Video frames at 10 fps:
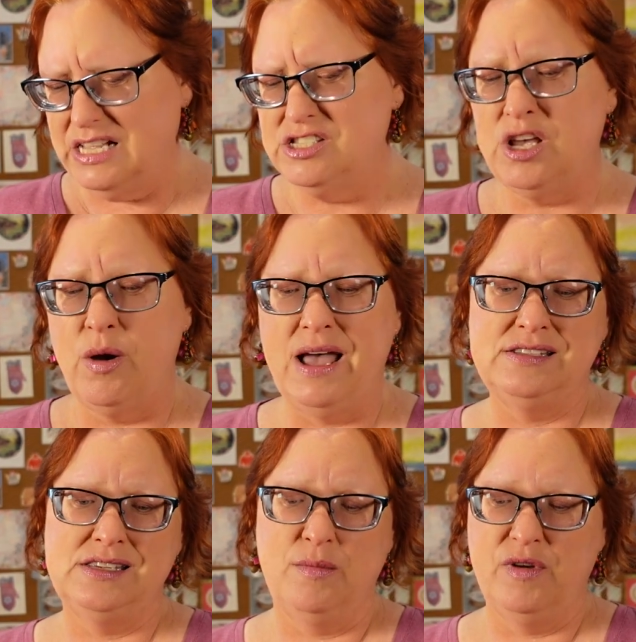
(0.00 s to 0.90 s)
So
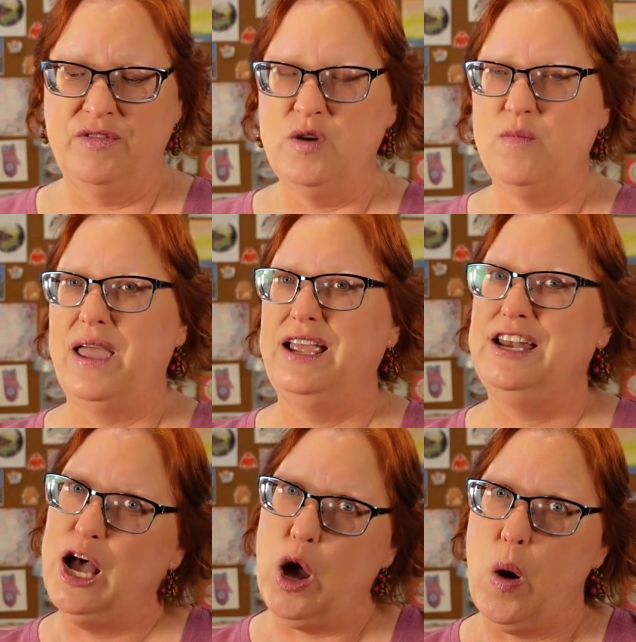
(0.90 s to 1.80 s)
as some of you may
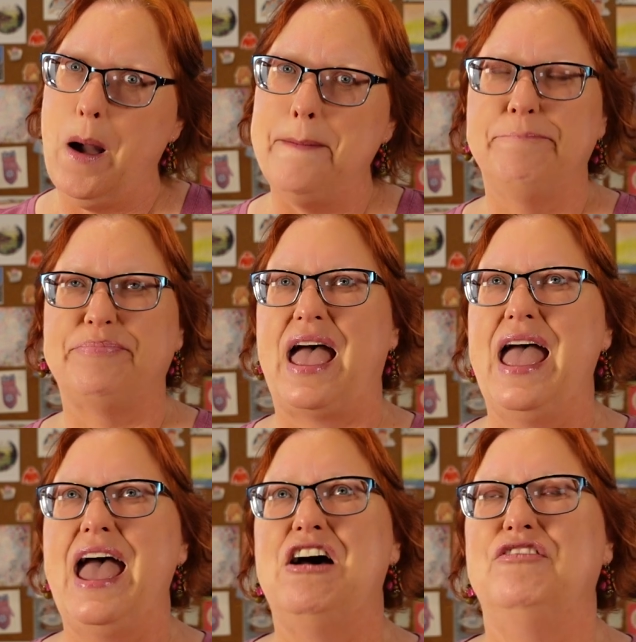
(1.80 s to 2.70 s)
know, I
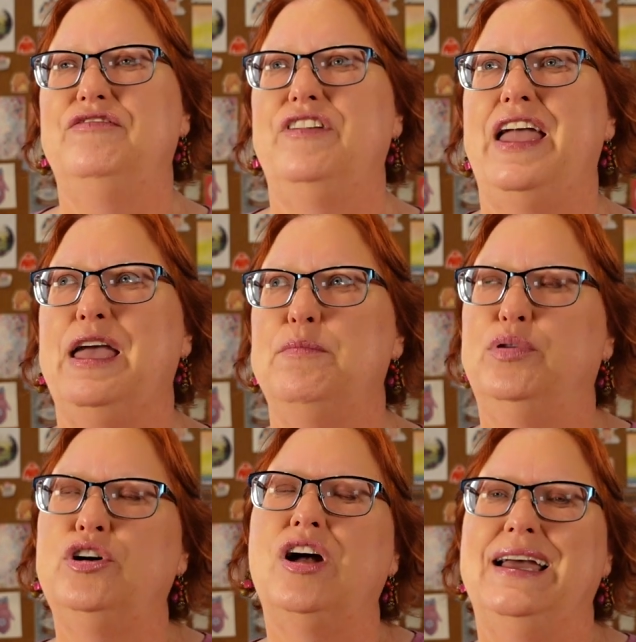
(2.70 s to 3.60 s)
have a
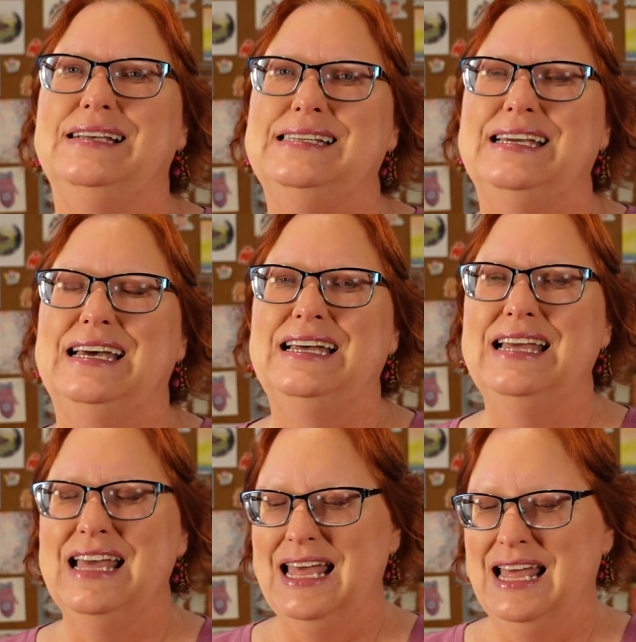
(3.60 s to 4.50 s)
book idea
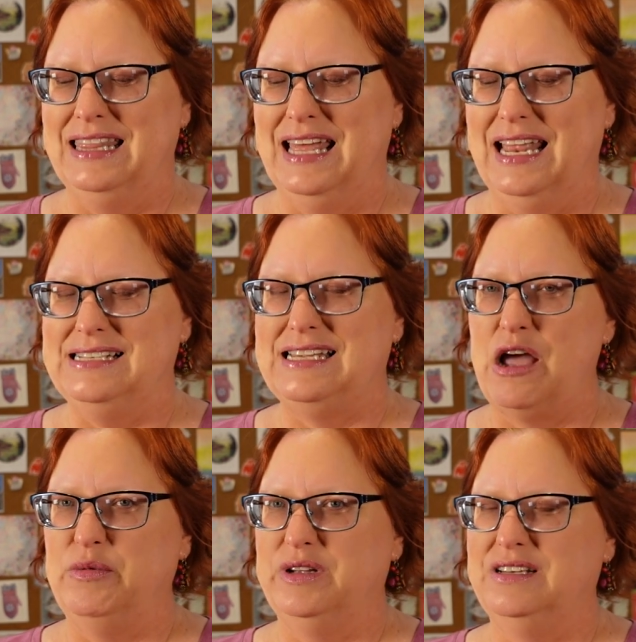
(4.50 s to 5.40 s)
that
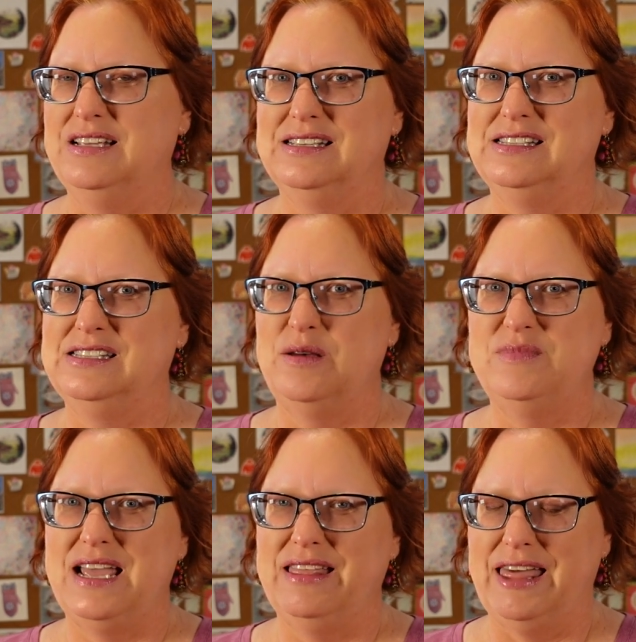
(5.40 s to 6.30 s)
I would
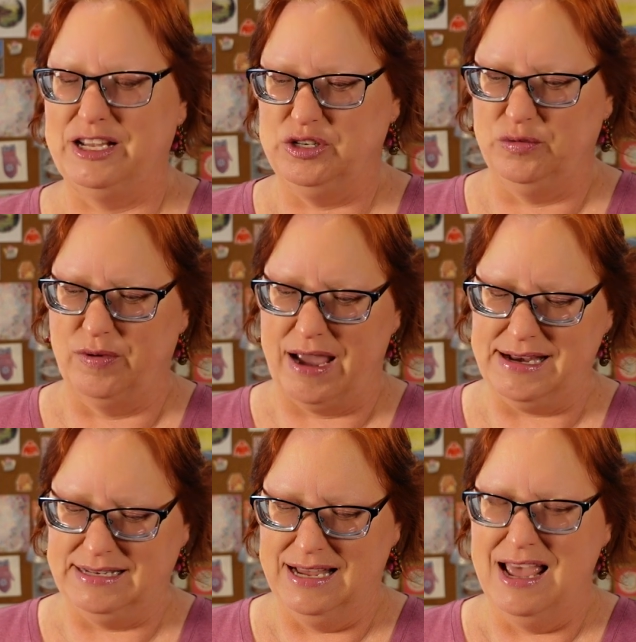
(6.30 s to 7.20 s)
someday like to
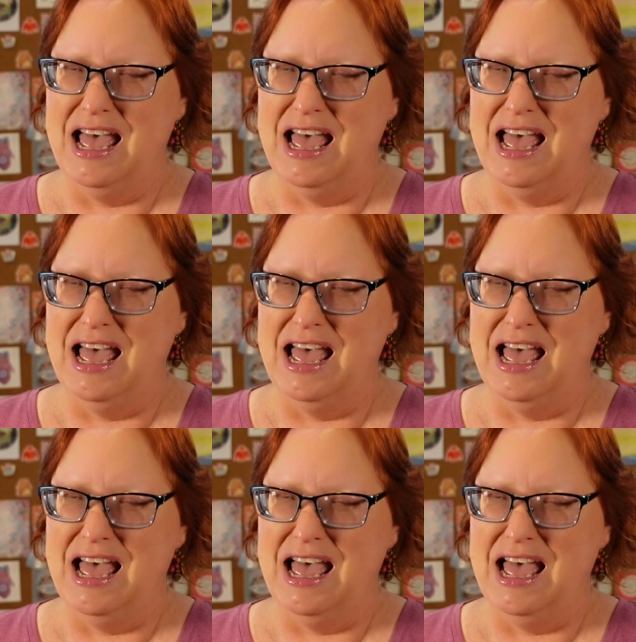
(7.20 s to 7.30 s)
write.